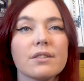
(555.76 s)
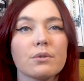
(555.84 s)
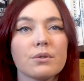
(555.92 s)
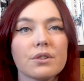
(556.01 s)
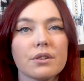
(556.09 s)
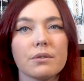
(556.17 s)

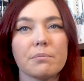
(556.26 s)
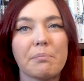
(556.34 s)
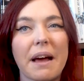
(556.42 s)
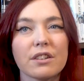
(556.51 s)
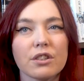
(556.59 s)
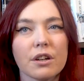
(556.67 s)
also
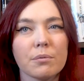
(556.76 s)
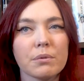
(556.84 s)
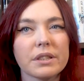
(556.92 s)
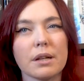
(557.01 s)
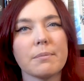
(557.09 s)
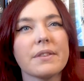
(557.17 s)
match up
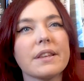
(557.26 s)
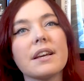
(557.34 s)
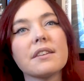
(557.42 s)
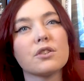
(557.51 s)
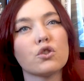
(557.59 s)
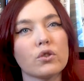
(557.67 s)
with some of the
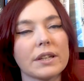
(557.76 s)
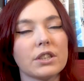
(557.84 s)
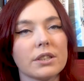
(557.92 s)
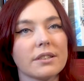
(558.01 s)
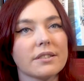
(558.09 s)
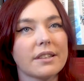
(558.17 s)

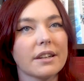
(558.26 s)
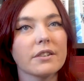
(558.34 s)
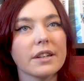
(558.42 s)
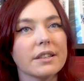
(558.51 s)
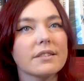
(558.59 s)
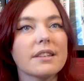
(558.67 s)
illustrations that are
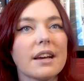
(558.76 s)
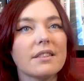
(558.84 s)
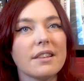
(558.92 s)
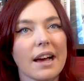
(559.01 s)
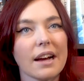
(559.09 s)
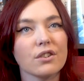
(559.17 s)
inside
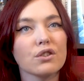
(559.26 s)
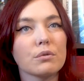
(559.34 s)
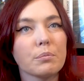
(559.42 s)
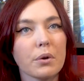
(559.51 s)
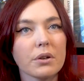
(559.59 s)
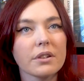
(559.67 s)
the actual
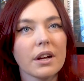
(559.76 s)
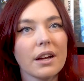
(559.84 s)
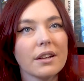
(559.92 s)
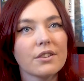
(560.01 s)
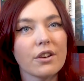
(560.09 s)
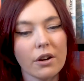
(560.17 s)
book.
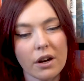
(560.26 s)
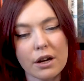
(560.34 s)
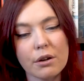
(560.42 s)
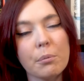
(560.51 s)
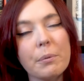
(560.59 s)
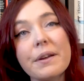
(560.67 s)
So
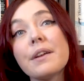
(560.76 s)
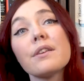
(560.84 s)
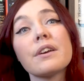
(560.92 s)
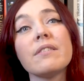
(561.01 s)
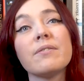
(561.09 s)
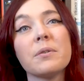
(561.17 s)
I'll be
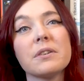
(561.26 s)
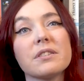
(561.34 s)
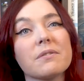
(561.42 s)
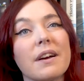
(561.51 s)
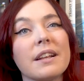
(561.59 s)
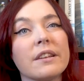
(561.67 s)
looking forward to
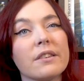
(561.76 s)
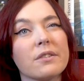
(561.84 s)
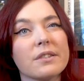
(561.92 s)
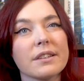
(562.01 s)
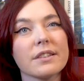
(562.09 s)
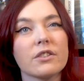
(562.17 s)
finding
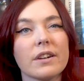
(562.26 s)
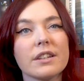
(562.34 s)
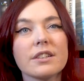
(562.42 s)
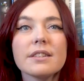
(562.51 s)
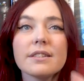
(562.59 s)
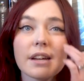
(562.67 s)
those
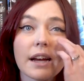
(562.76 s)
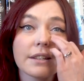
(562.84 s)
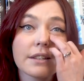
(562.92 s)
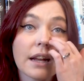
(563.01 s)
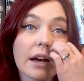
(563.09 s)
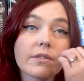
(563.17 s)
illustrations. I
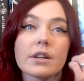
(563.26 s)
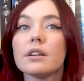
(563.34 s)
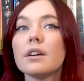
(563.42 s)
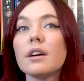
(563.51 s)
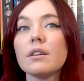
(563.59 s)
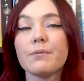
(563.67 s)
did have a
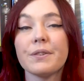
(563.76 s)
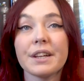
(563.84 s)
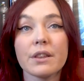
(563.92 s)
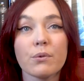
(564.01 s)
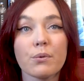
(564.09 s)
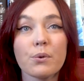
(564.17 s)
flick
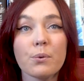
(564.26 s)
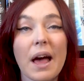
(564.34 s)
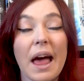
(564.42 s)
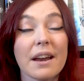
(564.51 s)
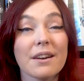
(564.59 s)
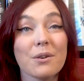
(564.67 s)
through
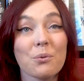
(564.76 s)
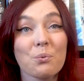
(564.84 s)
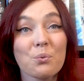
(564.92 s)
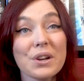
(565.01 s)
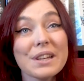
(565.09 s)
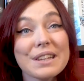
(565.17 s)
and
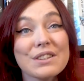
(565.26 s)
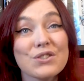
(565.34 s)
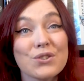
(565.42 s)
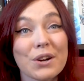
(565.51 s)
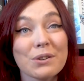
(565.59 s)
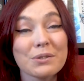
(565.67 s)
really
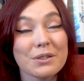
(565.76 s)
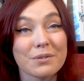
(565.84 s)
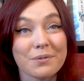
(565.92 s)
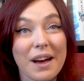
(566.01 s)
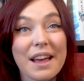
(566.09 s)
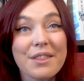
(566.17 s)
struggled to
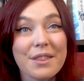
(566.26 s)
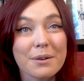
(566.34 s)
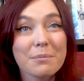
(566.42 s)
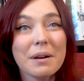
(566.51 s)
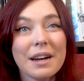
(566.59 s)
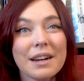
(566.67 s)
find them.